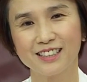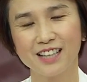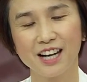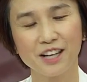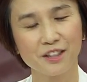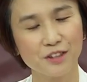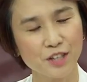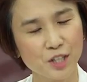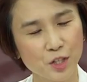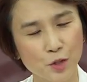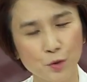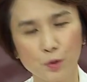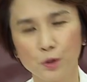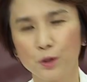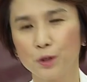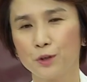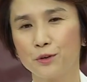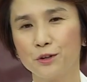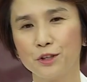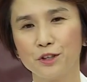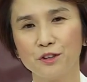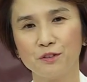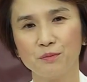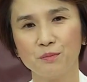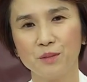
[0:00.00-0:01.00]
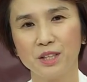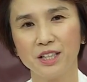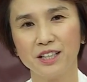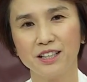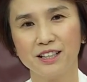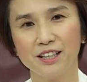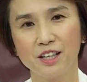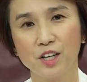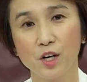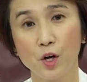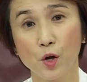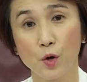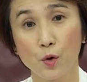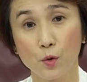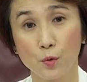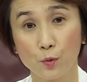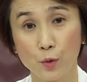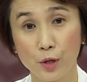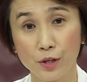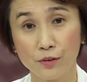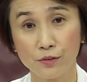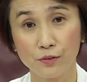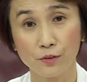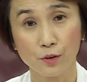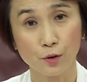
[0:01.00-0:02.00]
I think you will agree with me.
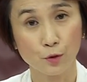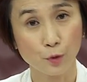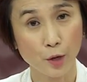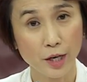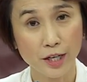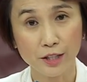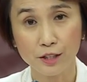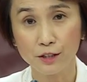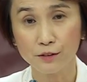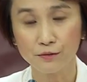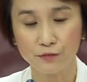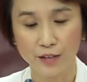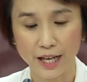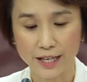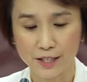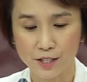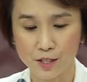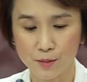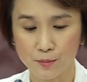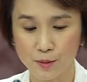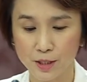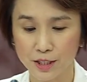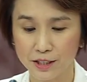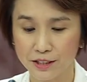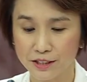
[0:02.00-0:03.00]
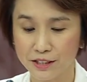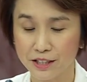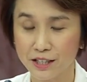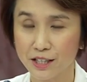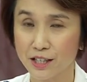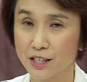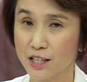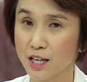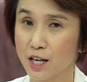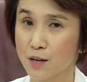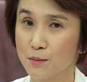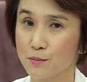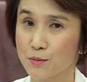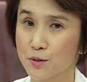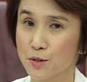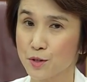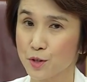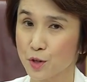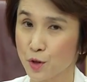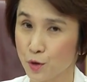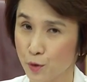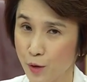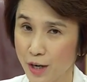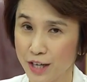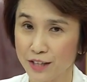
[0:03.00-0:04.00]
With greater flexibility
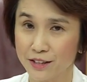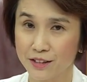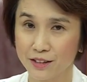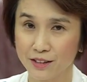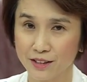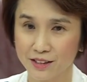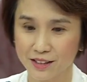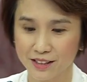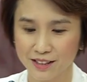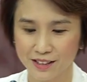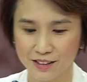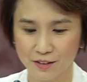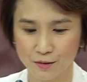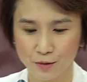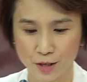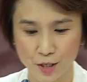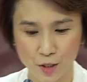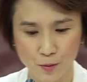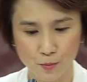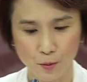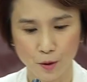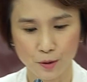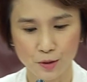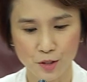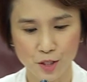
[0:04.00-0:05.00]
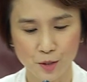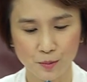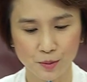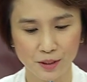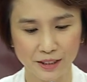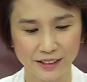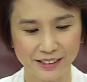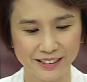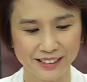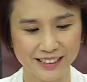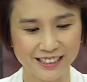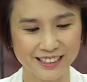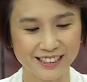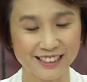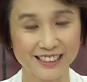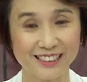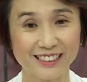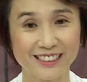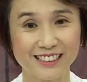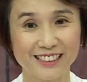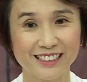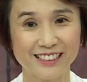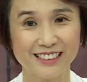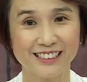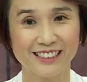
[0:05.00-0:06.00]
comes great responsibility.
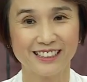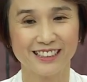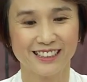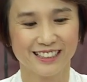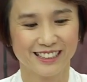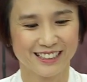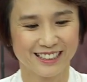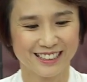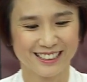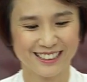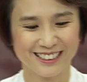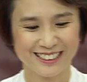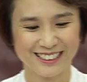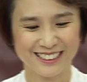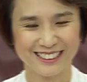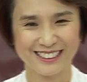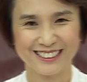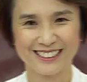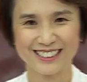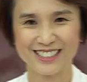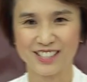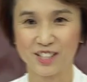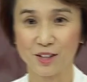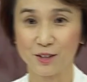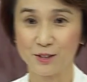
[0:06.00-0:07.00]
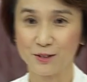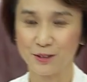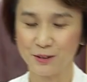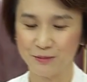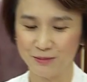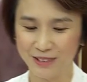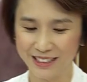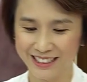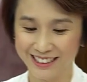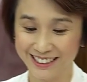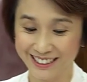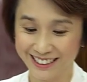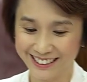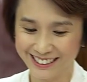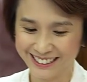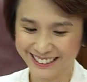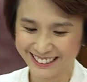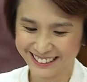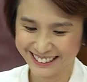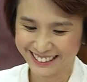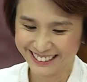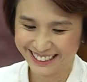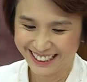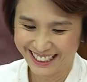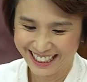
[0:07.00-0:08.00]
Sounds familiar.
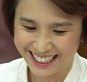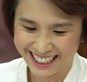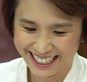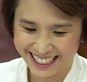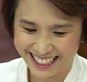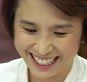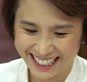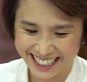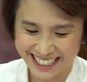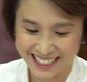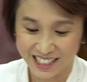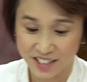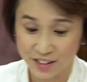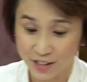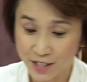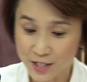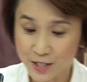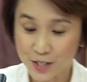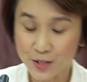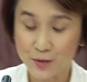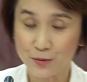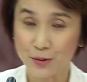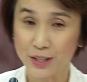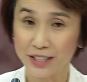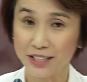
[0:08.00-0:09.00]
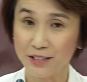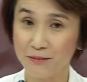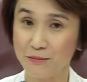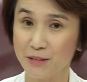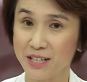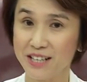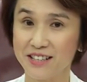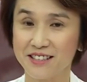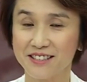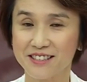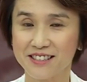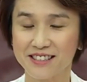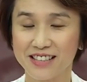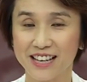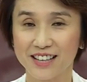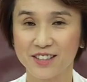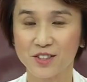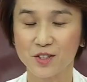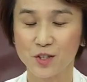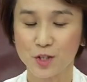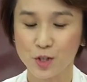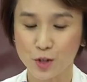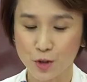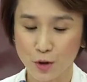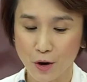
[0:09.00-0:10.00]
This really means
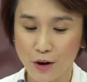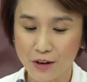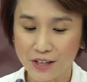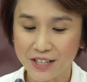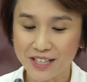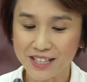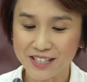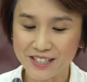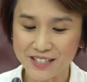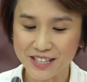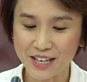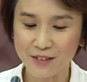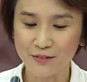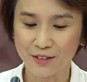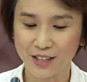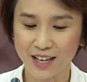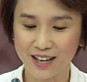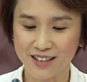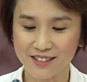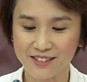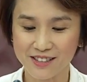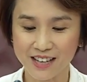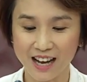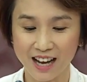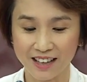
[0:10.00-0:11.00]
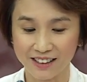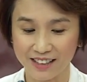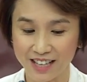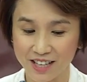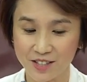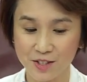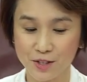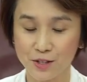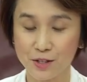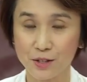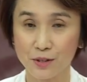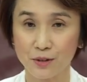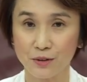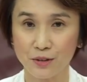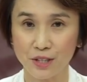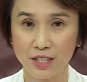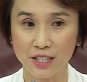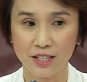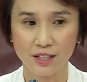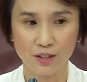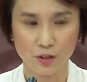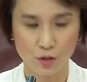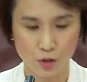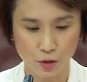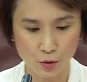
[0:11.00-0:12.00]
that stronger safeguards are
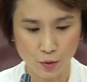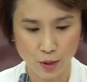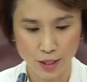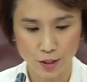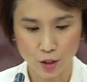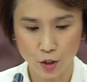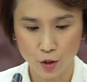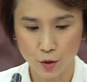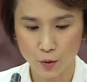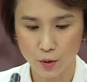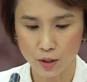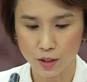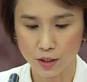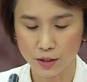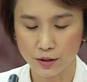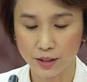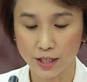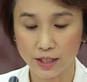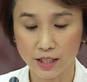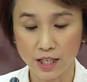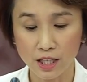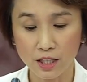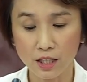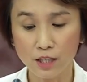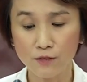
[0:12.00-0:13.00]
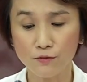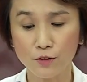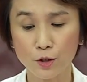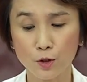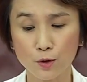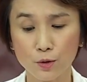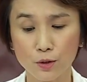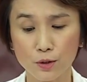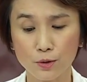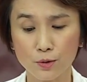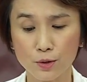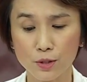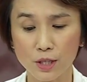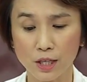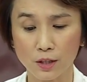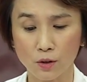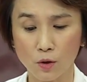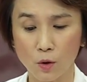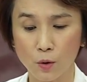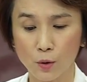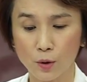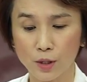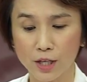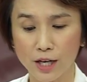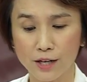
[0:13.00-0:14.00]
necessary to ensure that individuals and
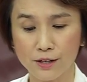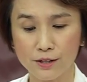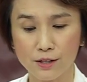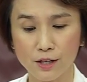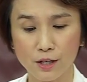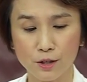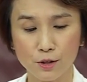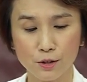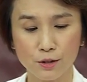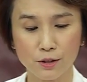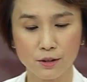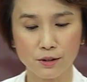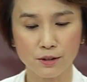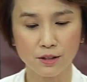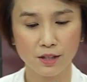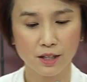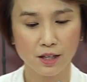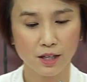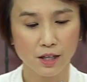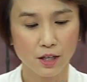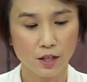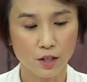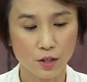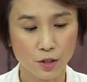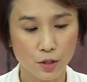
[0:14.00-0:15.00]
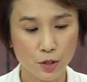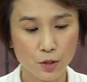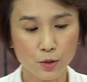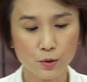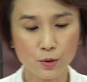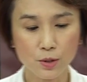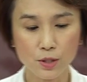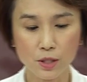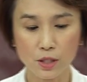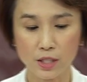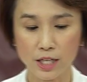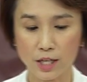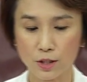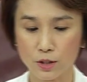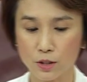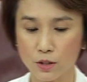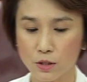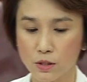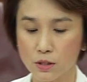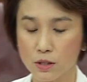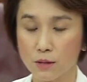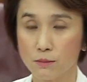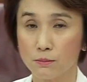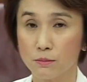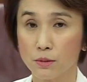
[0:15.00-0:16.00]
organizations use the
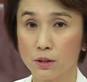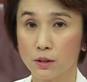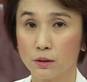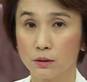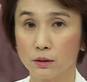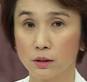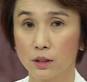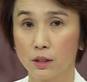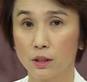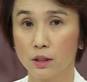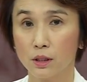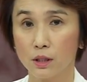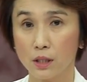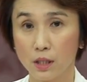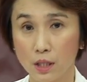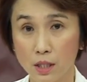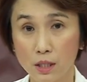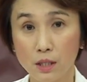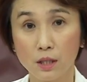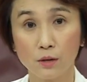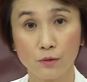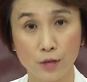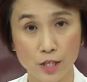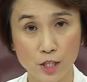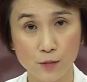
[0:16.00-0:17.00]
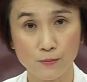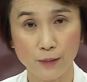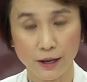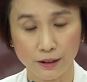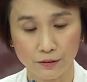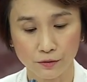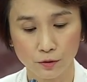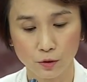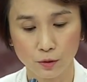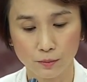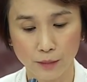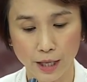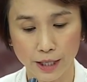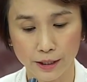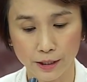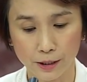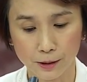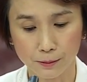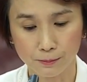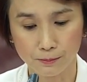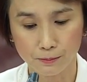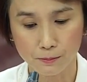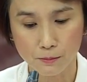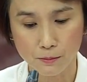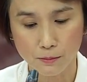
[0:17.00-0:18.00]
national symbol in a respectful
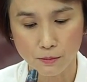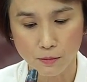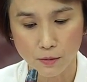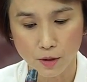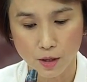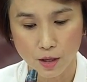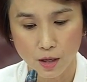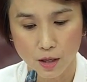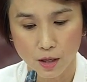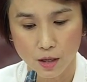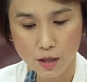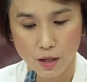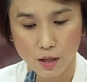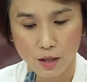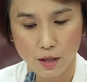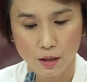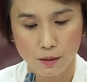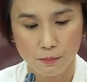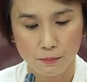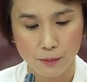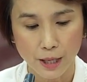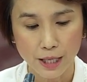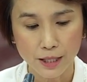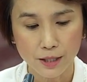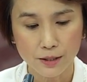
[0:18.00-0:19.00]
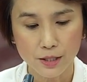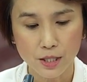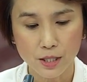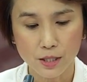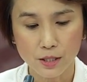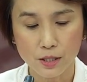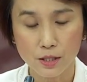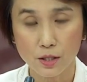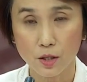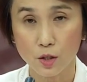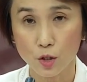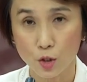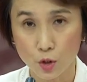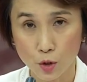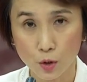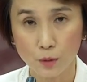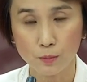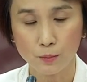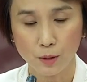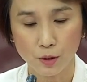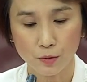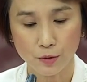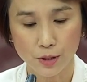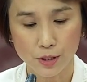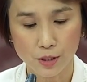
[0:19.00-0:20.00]
manner. Penalties
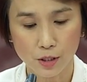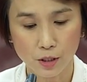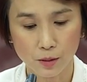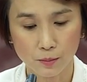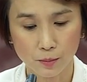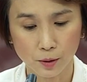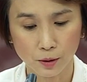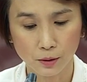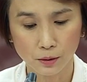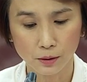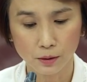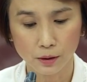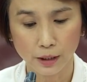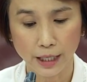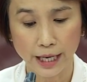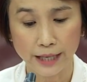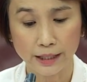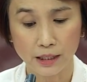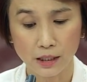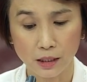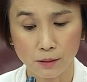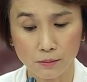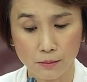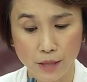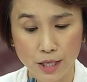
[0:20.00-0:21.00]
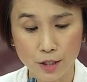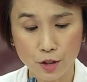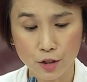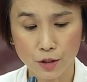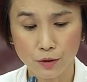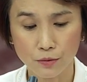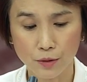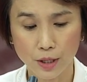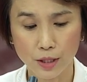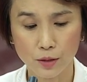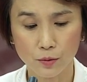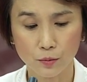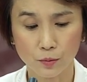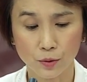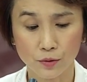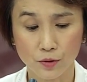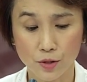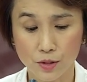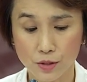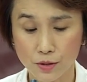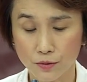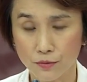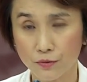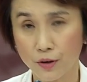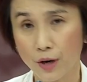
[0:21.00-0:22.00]
should be reasonable and commensurate with
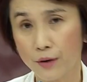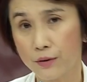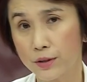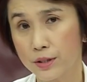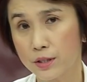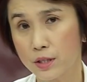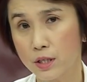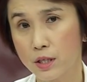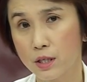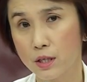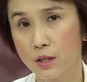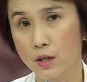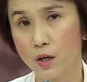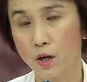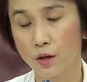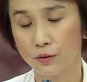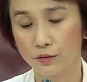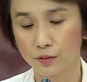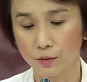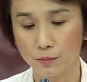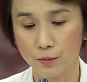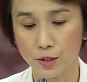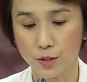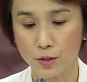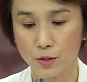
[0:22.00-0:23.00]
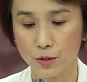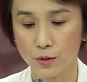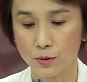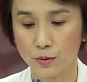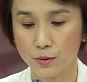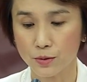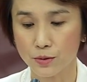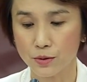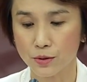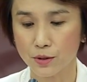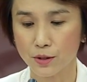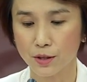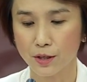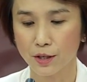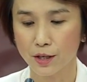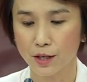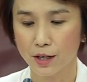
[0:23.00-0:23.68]
the severity of the misuse.